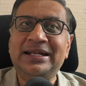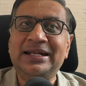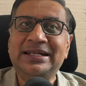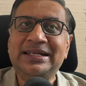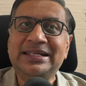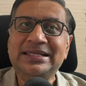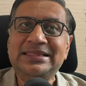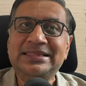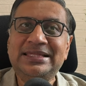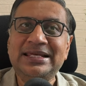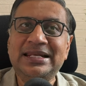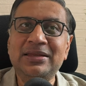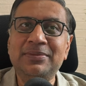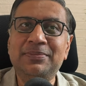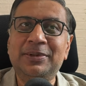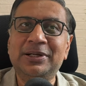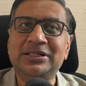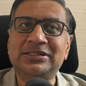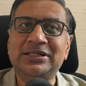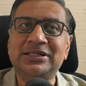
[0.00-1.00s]

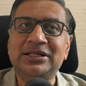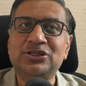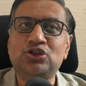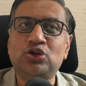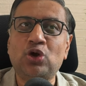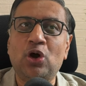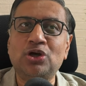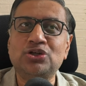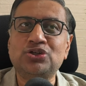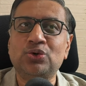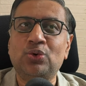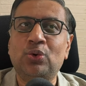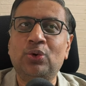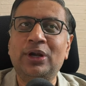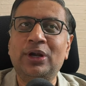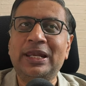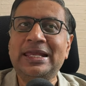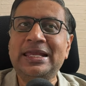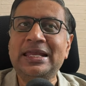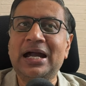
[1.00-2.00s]
33% stocks
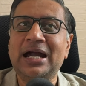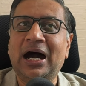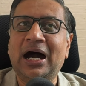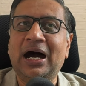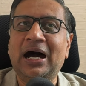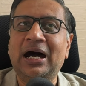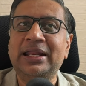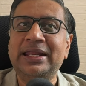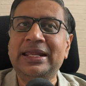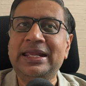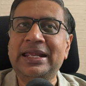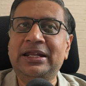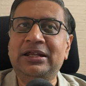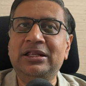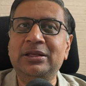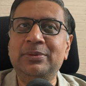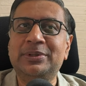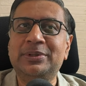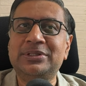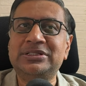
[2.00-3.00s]
only are
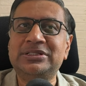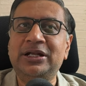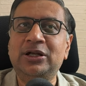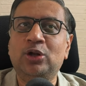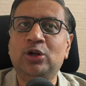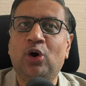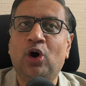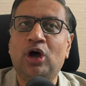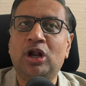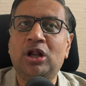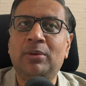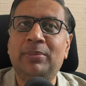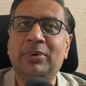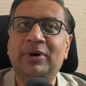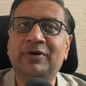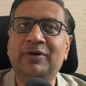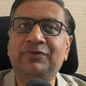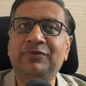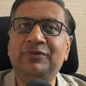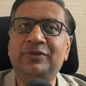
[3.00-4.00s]
80% or
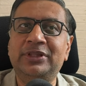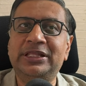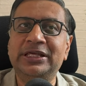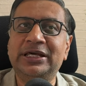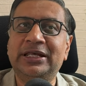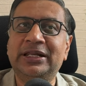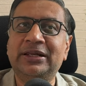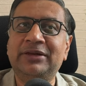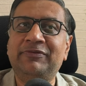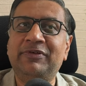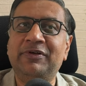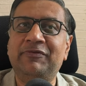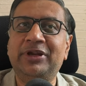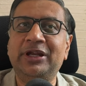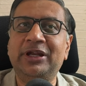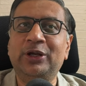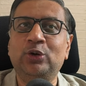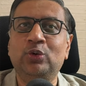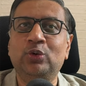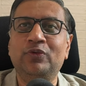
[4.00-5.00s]
above their
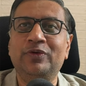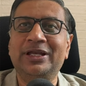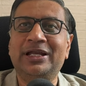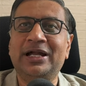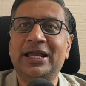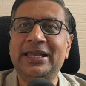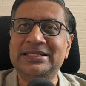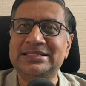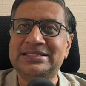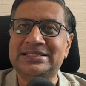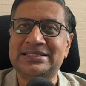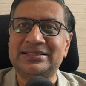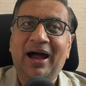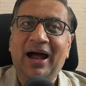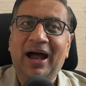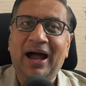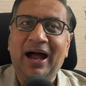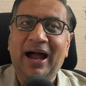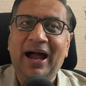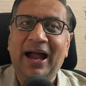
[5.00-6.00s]
52-week highs.
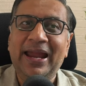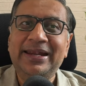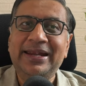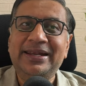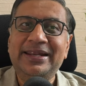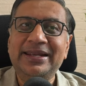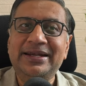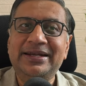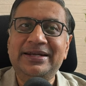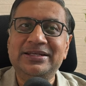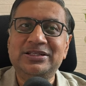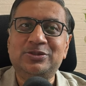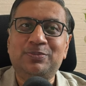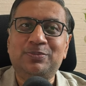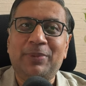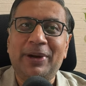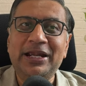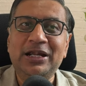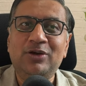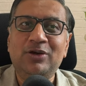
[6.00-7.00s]
IT,
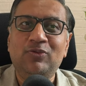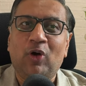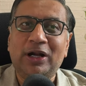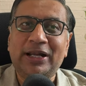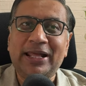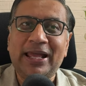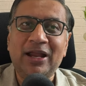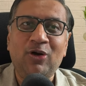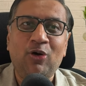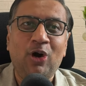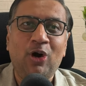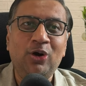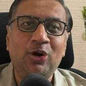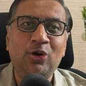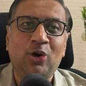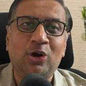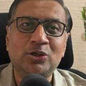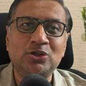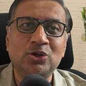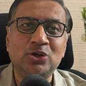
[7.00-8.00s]
despite what I call
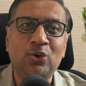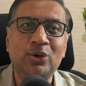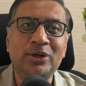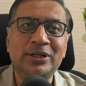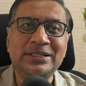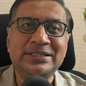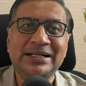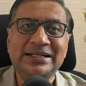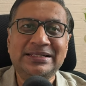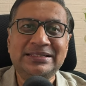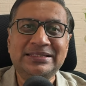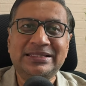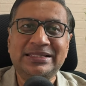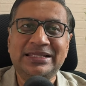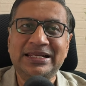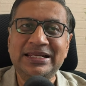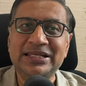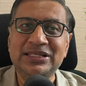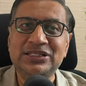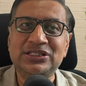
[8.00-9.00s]
not so good results,
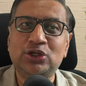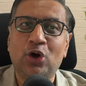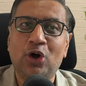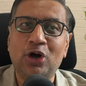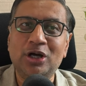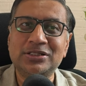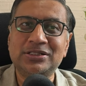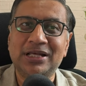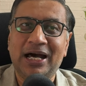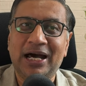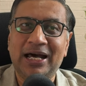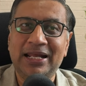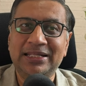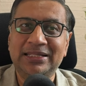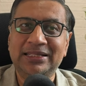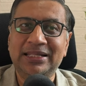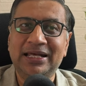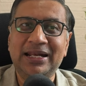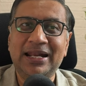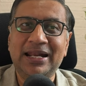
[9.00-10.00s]
three stocks are
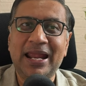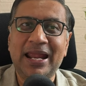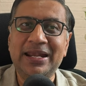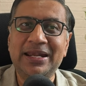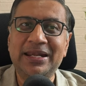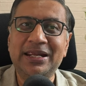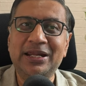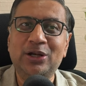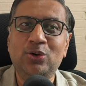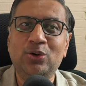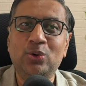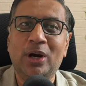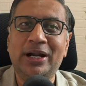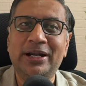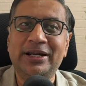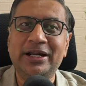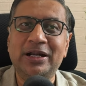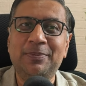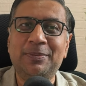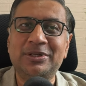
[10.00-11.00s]
in the 90 to
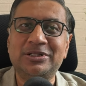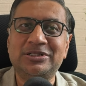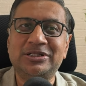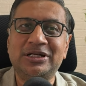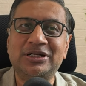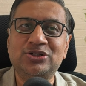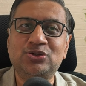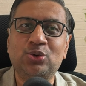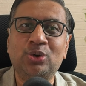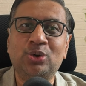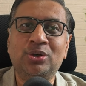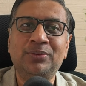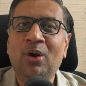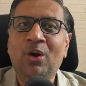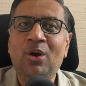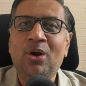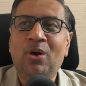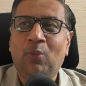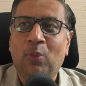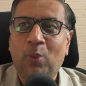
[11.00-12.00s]
100% zone.
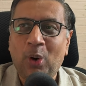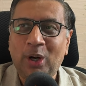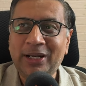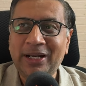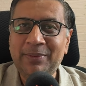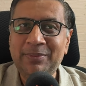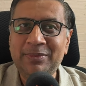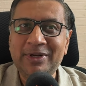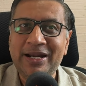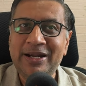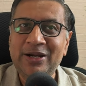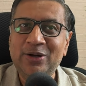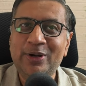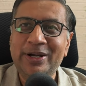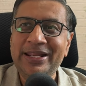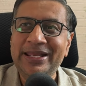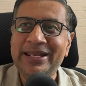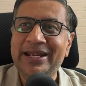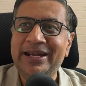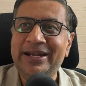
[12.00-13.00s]
What I'm trying to
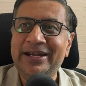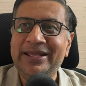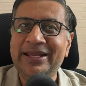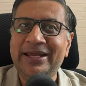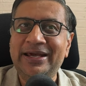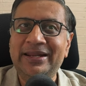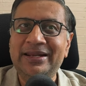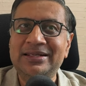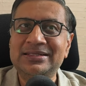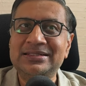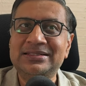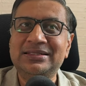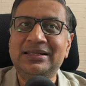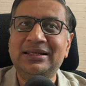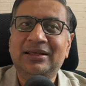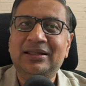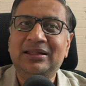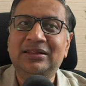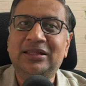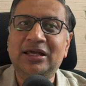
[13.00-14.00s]
indicate here is
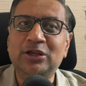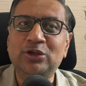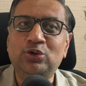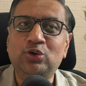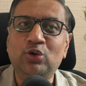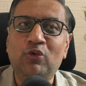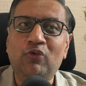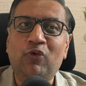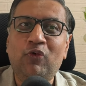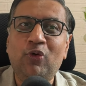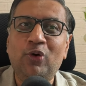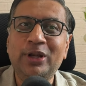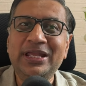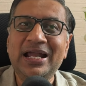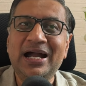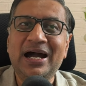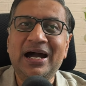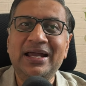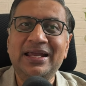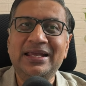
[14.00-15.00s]
the
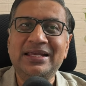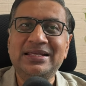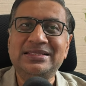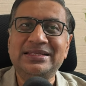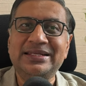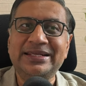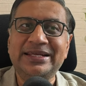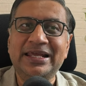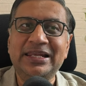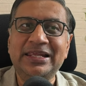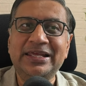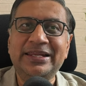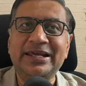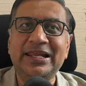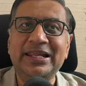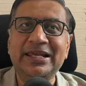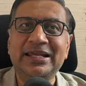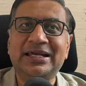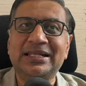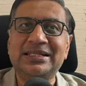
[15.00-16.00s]
euphoria is really,
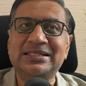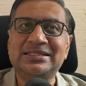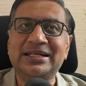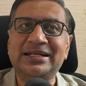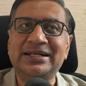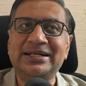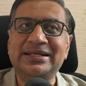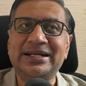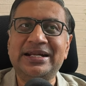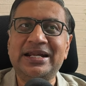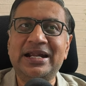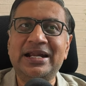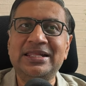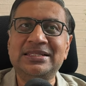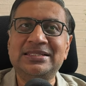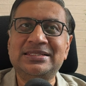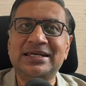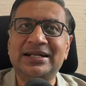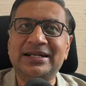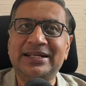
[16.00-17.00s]
really concentrated
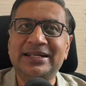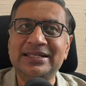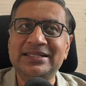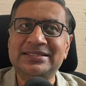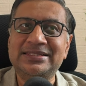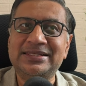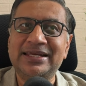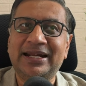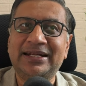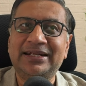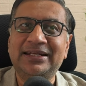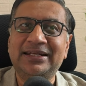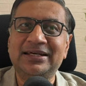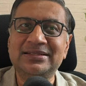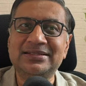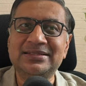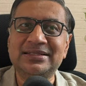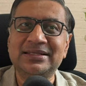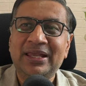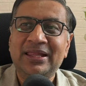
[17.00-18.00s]
in certain
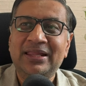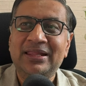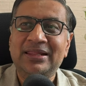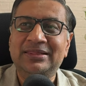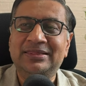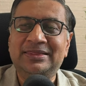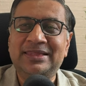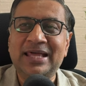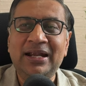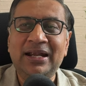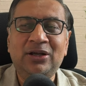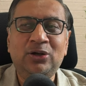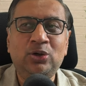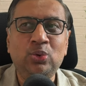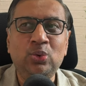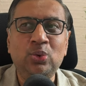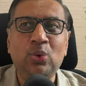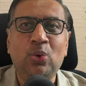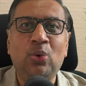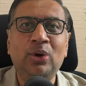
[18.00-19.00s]
sectors, that
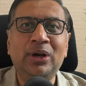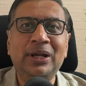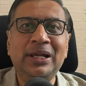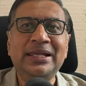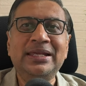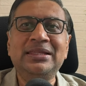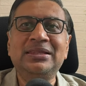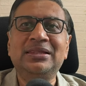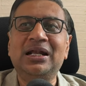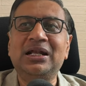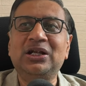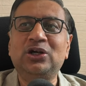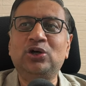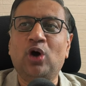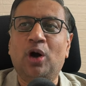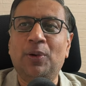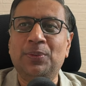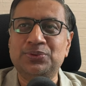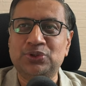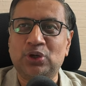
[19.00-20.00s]
too only in the
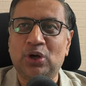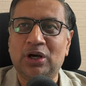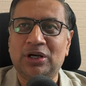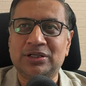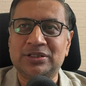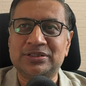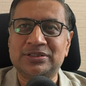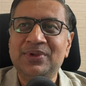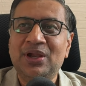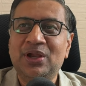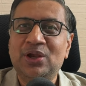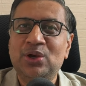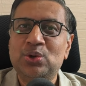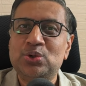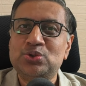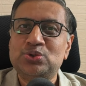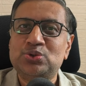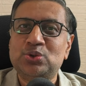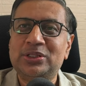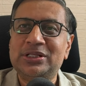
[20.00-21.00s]
top stocks.
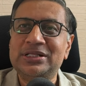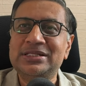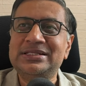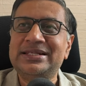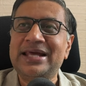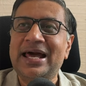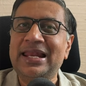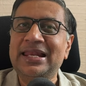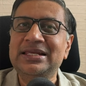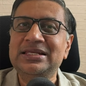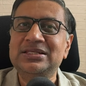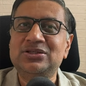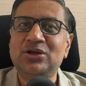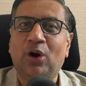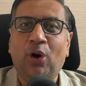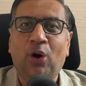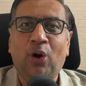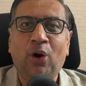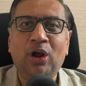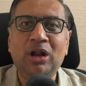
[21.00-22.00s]
So this rally is all